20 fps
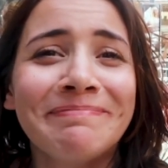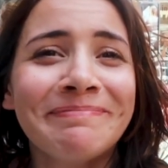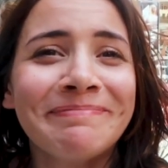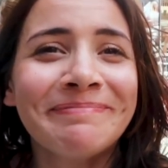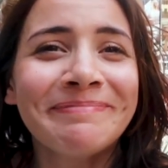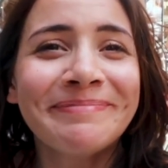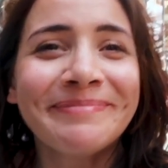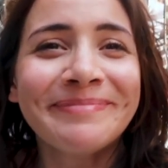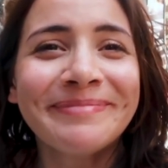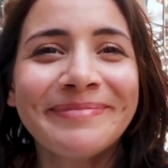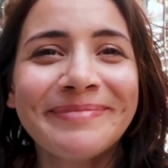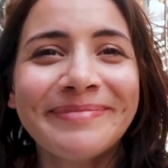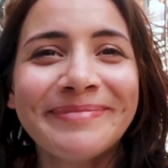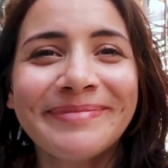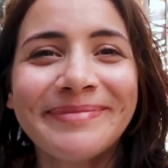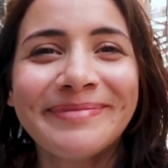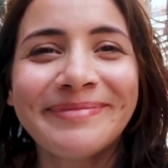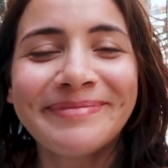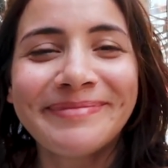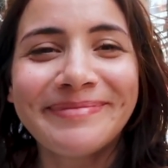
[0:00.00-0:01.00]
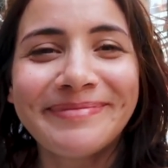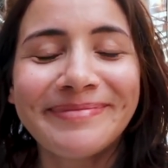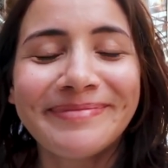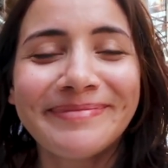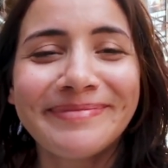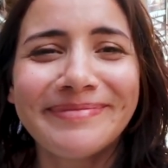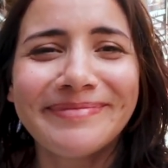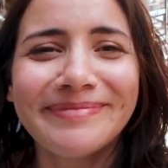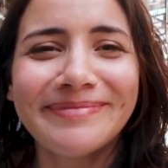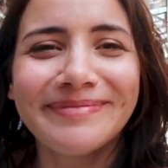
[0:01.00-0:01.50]

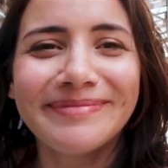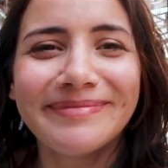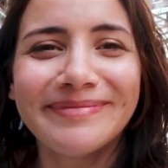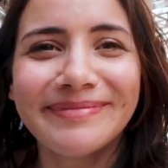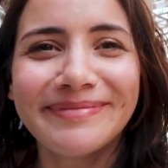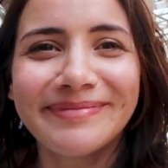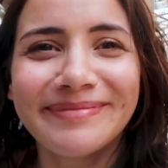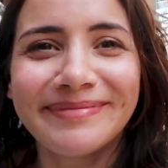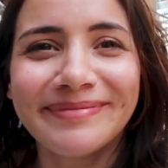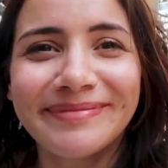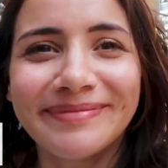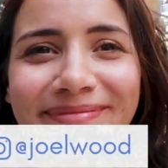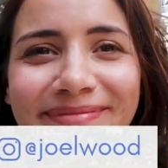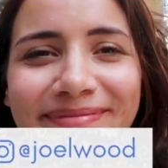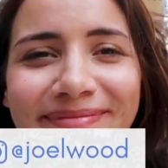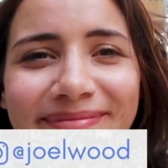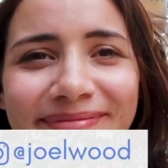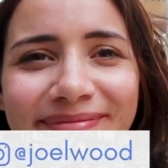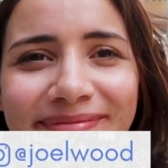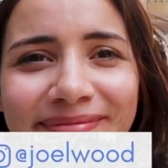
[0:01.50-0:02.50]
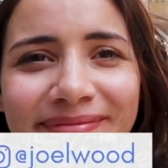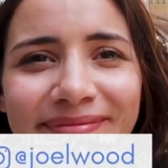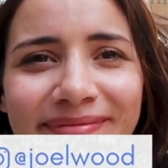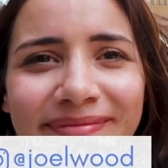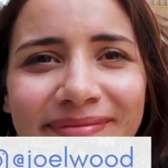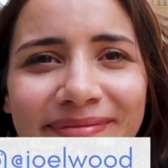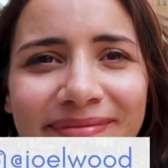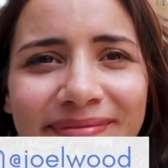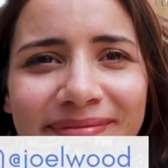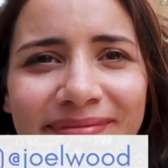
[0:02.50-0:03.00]

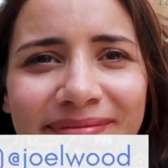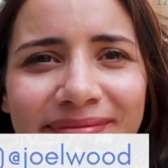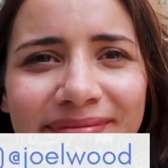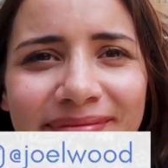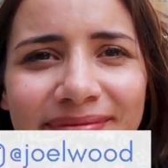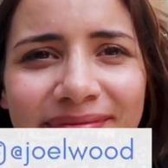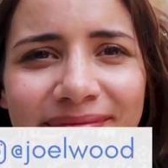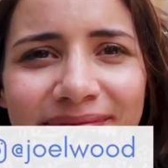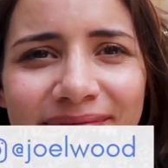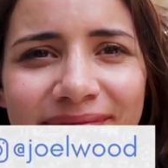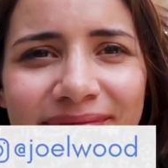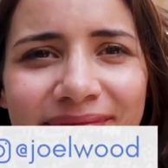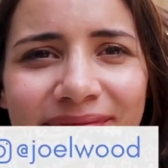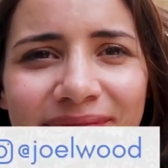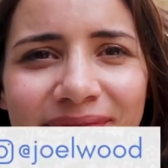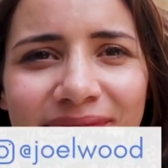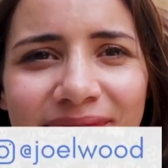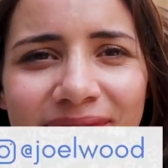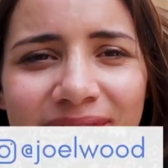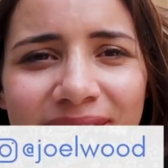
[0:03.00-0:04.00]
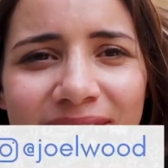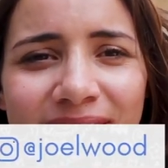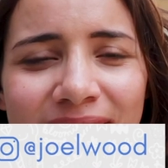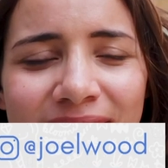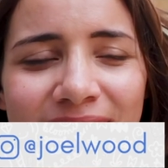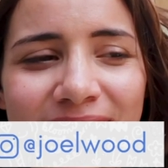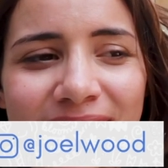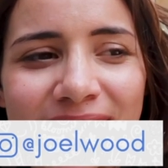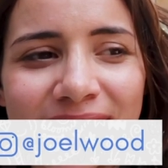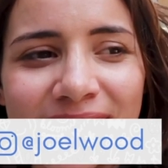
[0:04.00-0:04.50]

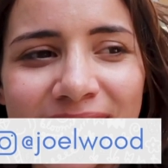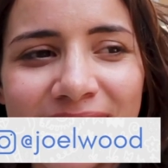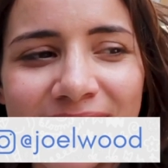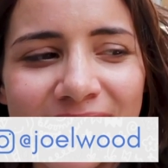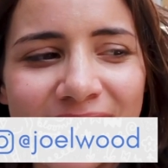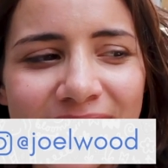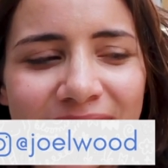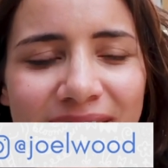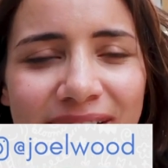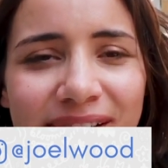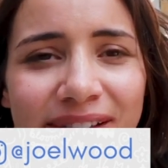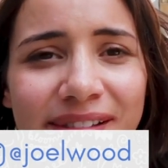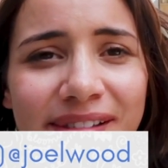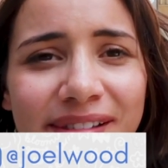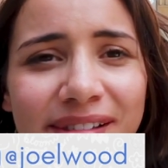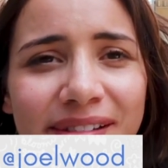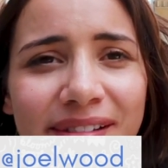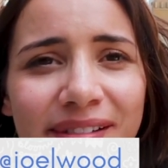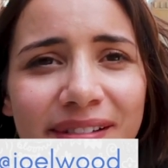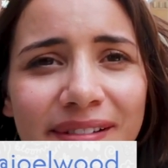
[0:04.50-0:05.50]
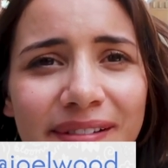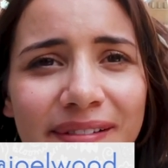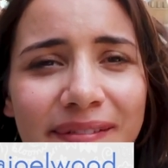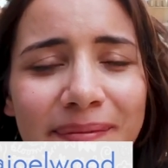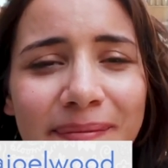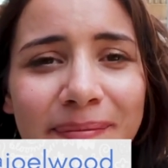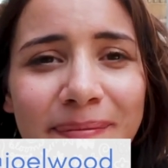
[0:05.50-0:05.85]
The person shown says nothing.